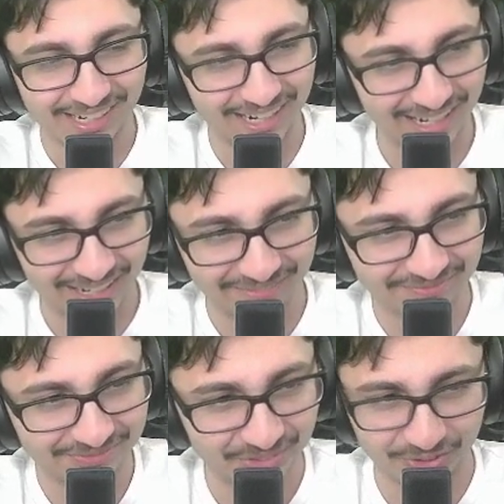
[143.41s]

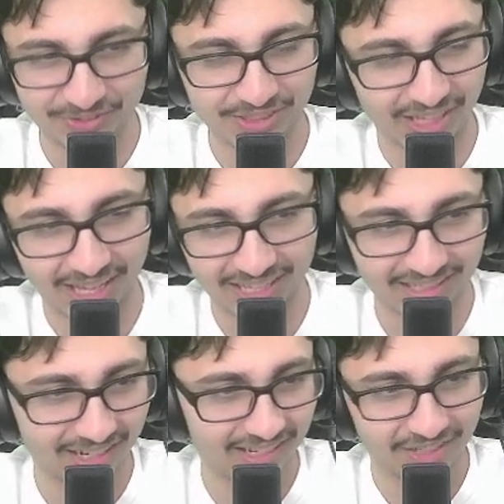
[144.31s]
You also
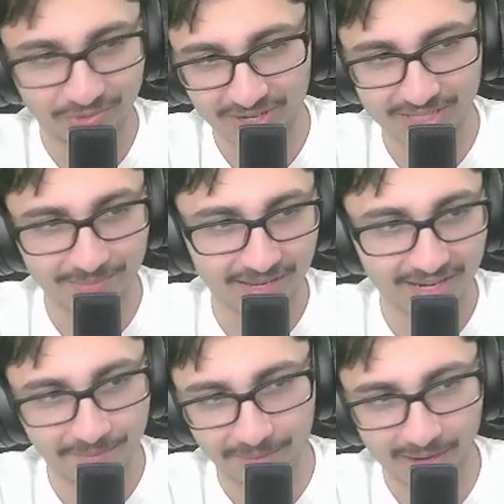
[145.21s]
got like
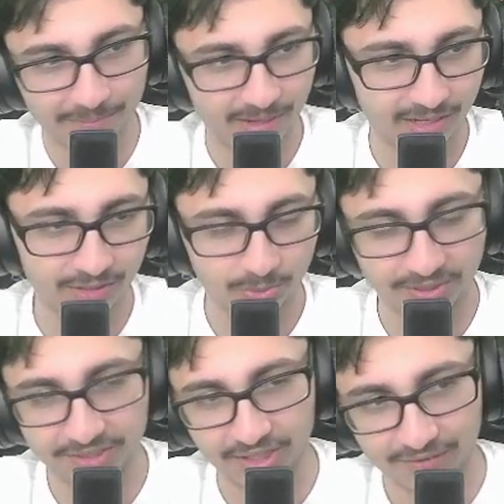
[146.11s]
Griezmann, Mbappe, who
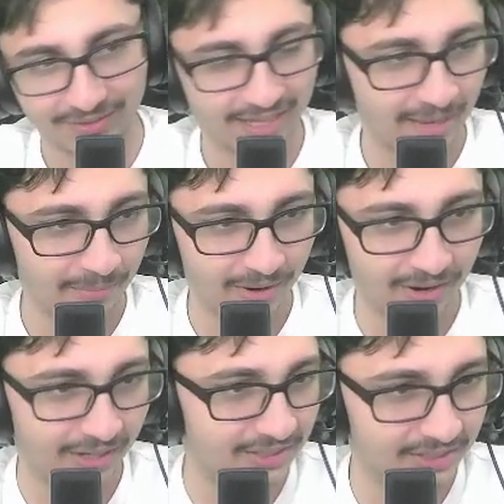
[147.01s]
links off to
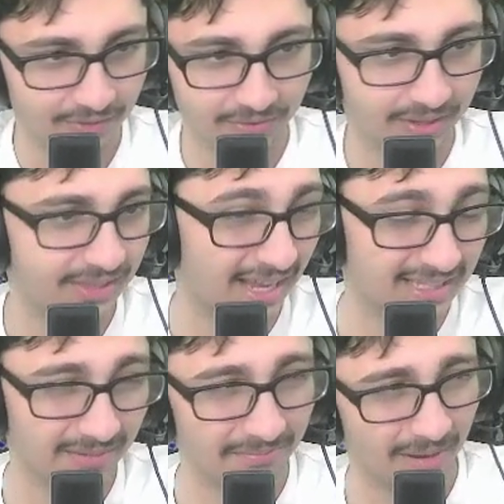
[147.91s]
Neymar, stuff like
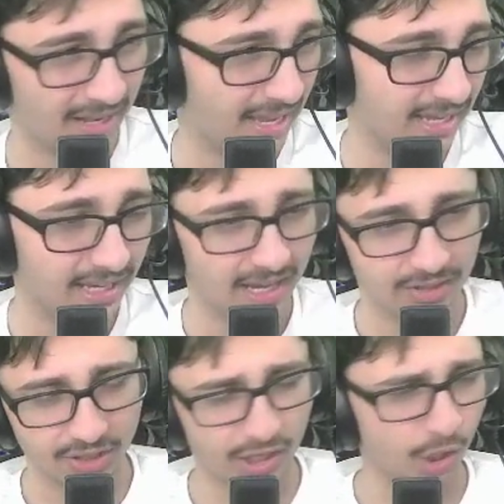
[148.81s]
that, Dembele.
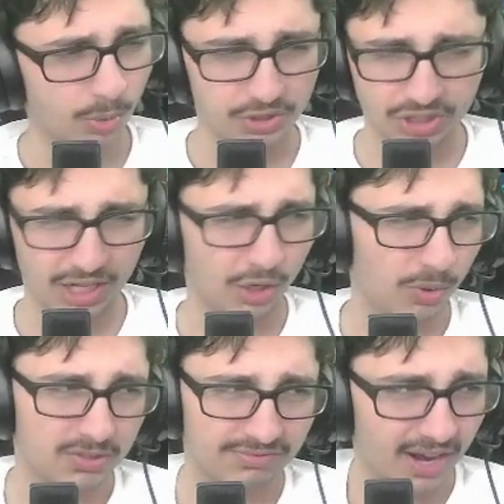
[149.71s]
You got
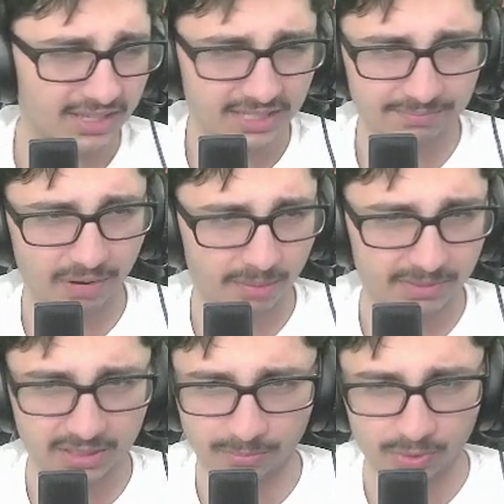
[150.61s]
loads. France is
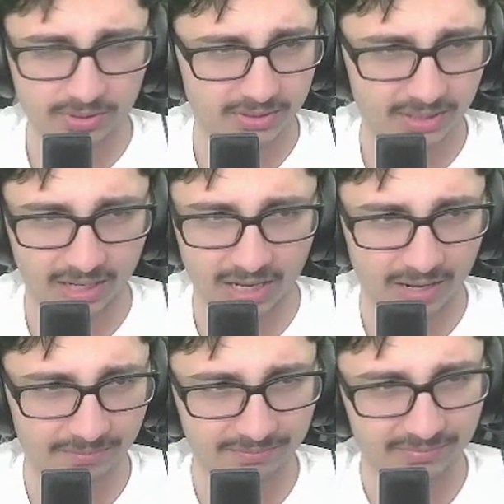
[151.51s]
probably the most
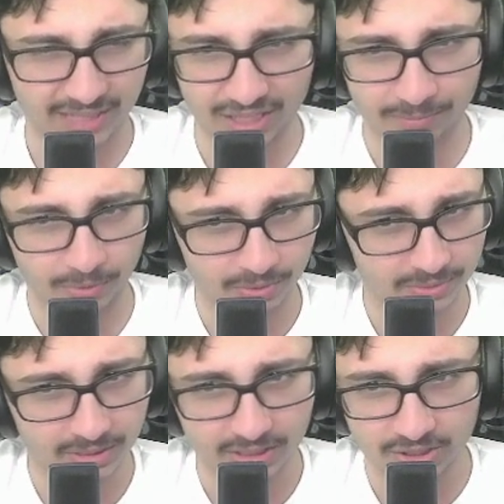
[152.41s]
linkable,
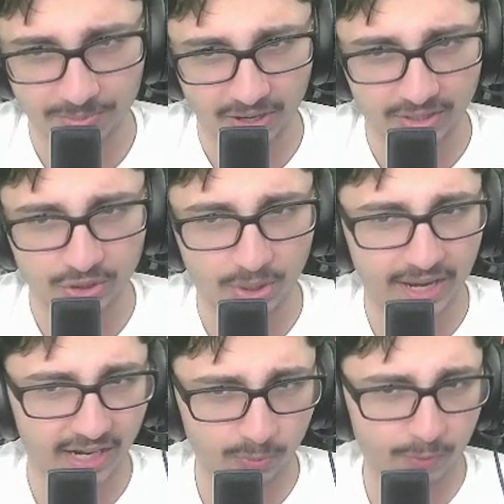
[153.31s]
to be honest. So an
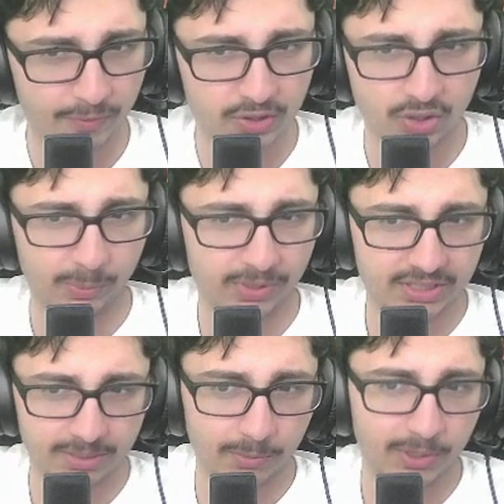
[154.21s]
81 red squad with
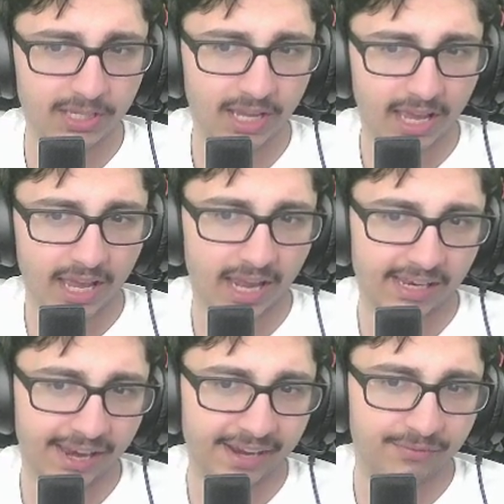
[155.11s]
team of the week and
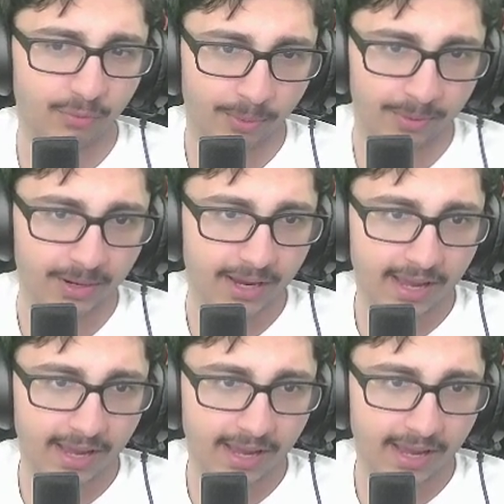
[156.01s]
an 84.